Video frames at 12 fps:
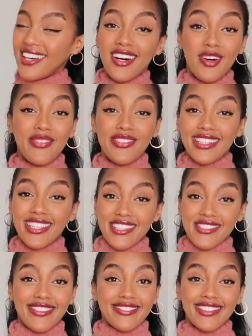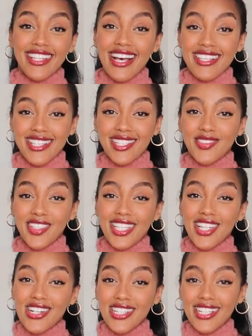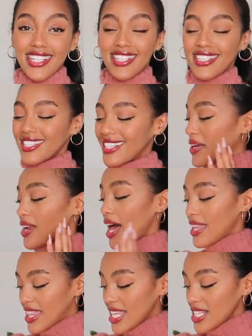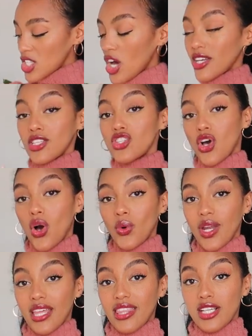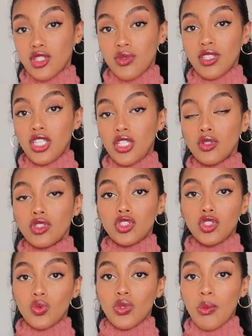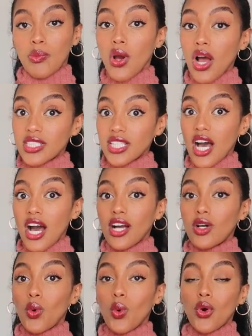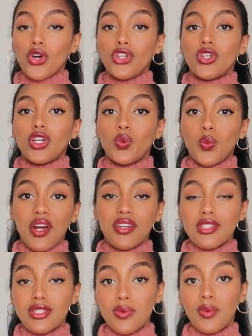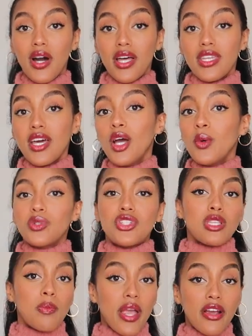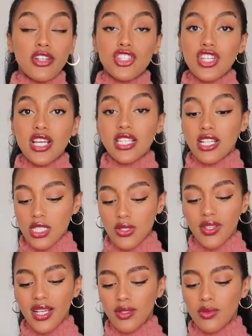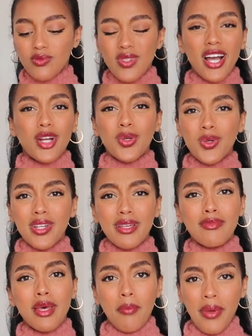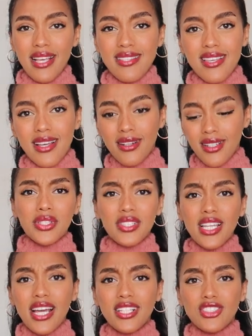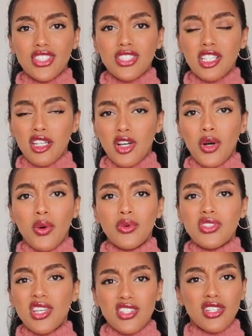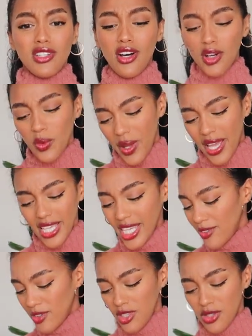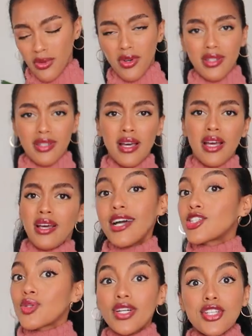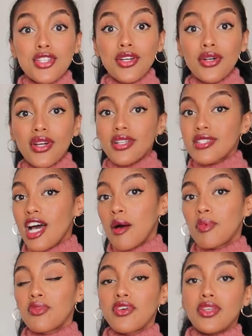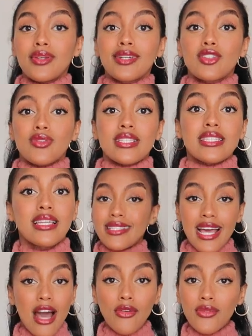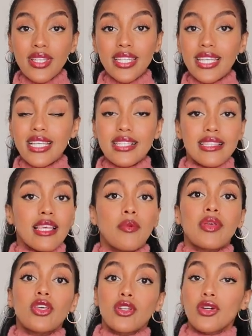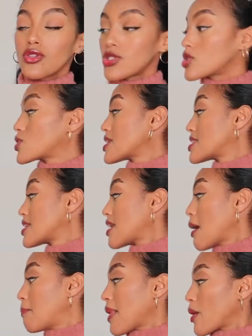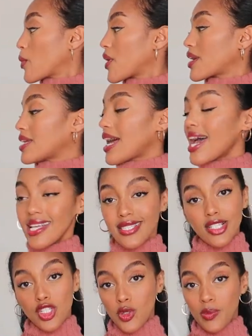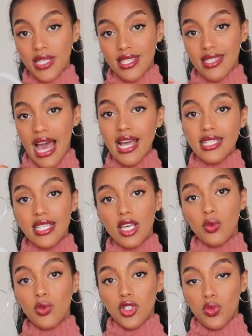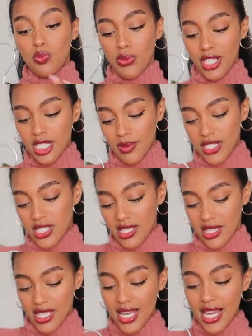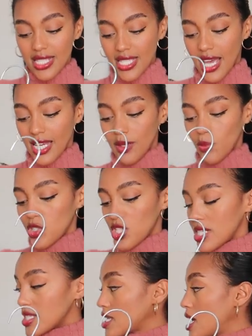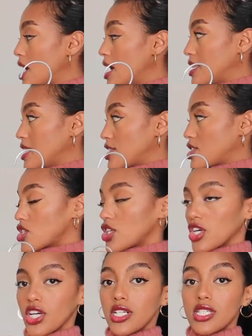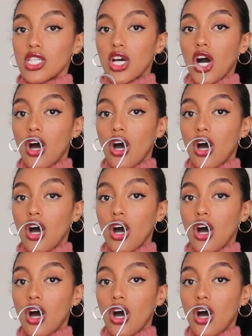Hopefully this one will last a little bit longer. But this on its own, I think is really cute to do with a bra tuck, or you can wear this one with just a pair of jeans. I just feel like a cream basic turtleneck is just gonna go such a long way. Even throw on a trench coat on top of it. You can dress it down really easily, but you can also dress it up by wearing it as a two-piece set, which brings me to the next item, which is this skirt.